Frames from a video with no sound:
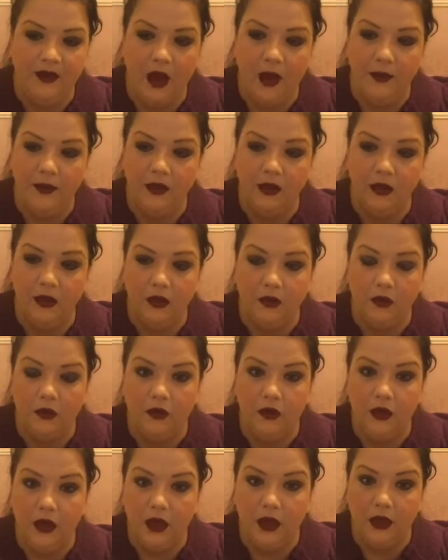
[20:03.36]
but they look
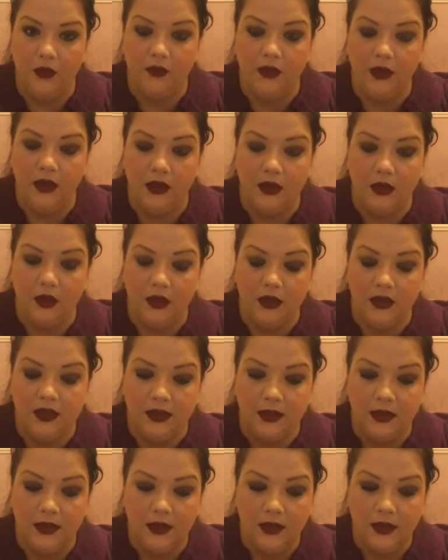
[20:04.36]
really, really good.
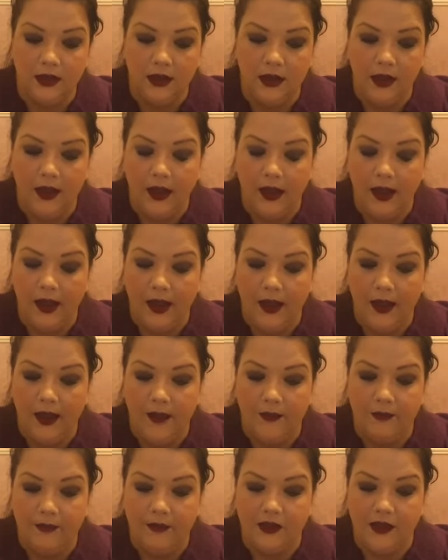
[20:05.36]

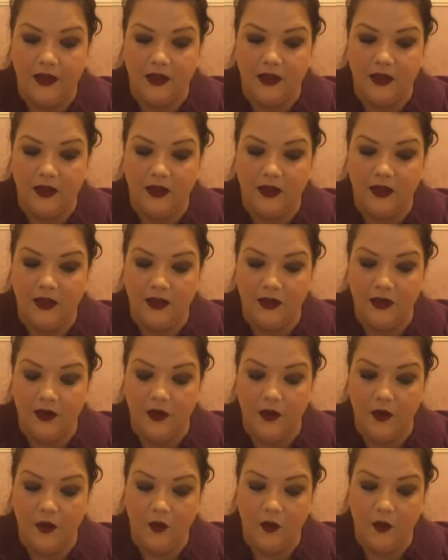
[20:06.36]

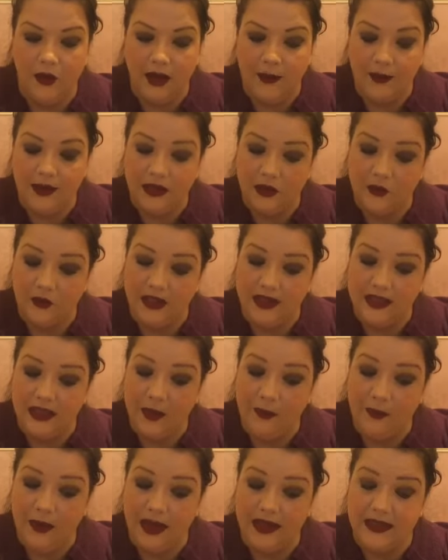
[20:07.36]
The recommended
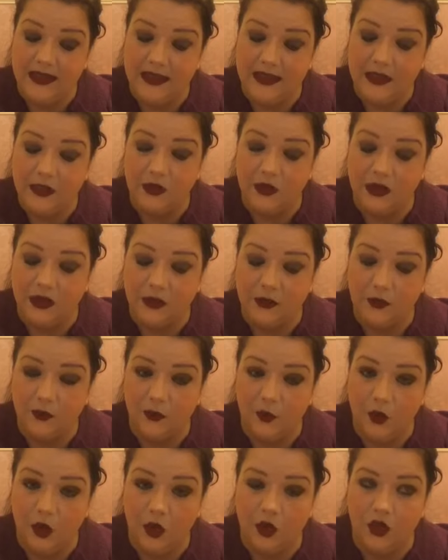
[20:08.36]
retail price is 100,
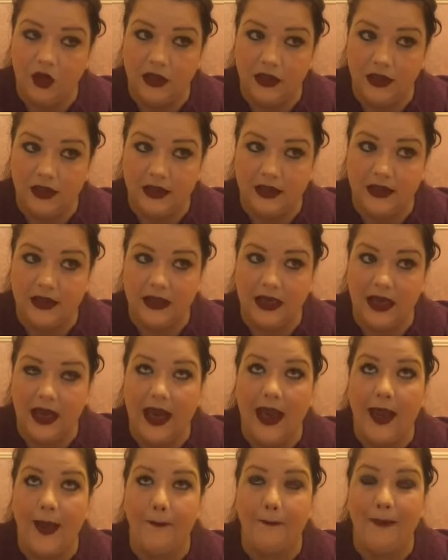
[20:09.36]

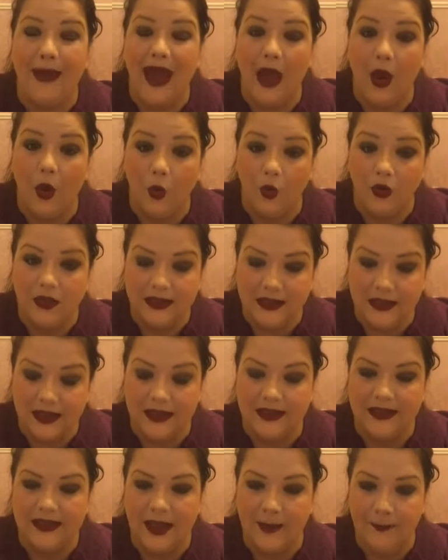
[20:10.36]

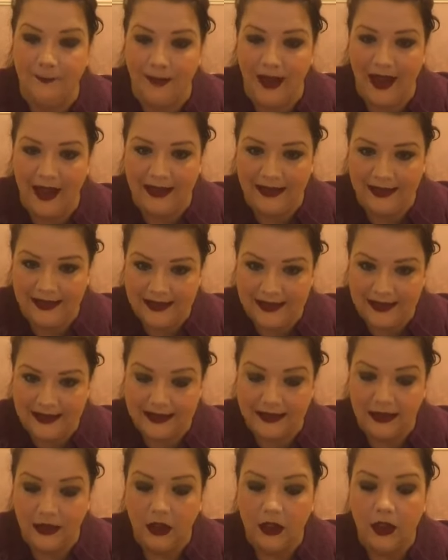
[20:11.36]

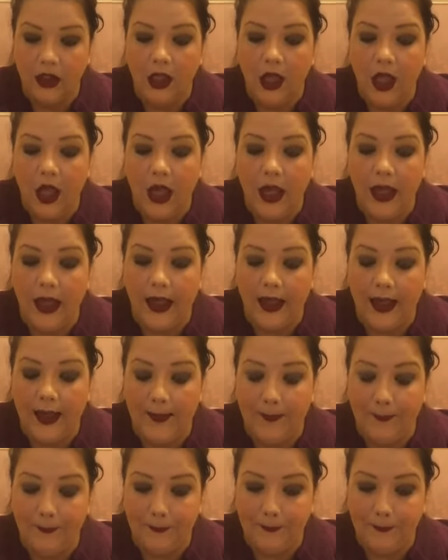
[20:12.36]
£2.10.